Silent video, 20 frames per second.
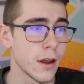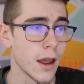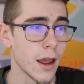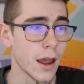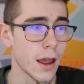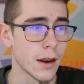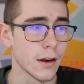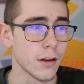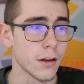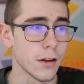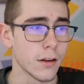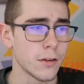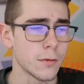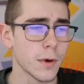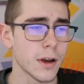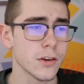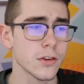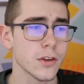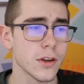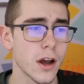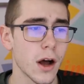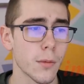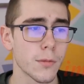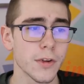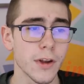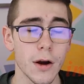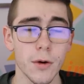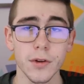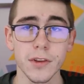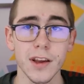And it especially
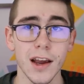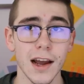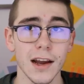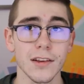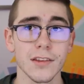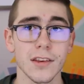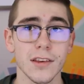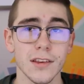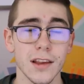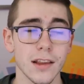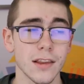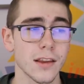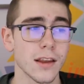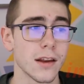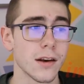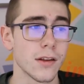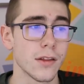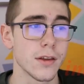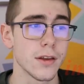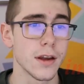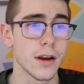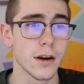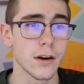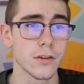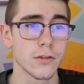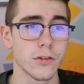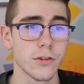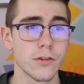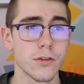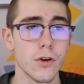helps out with taxes at the end of the year
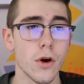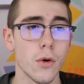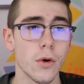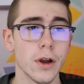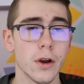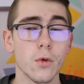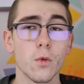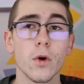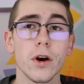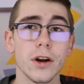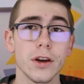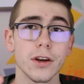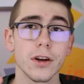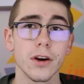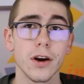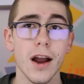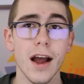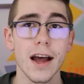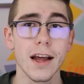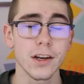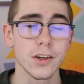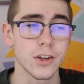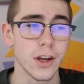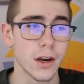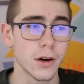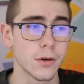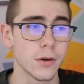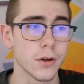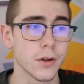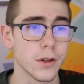and just knowing where you're at
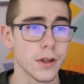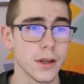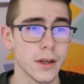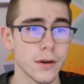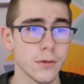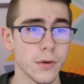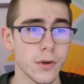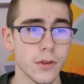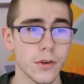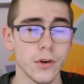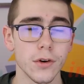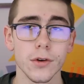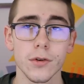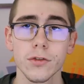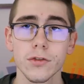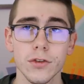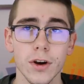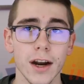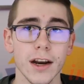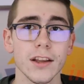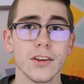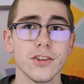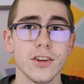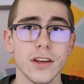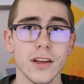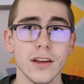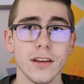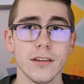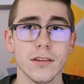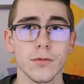generally with your new
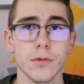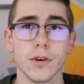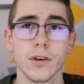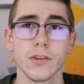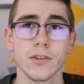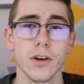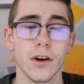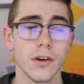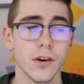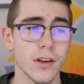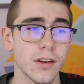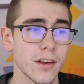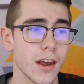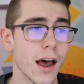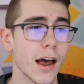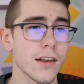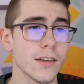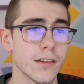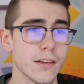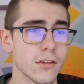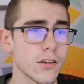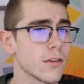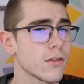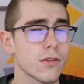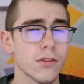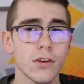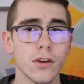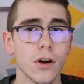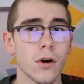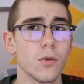strategies and when you're starting to test, and
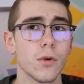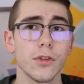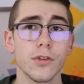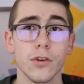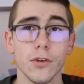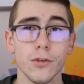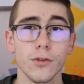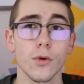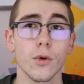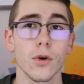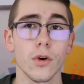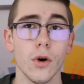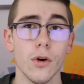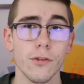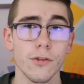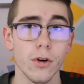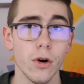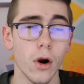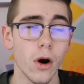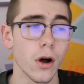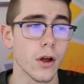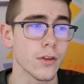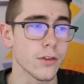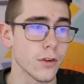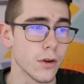just, with your store overall.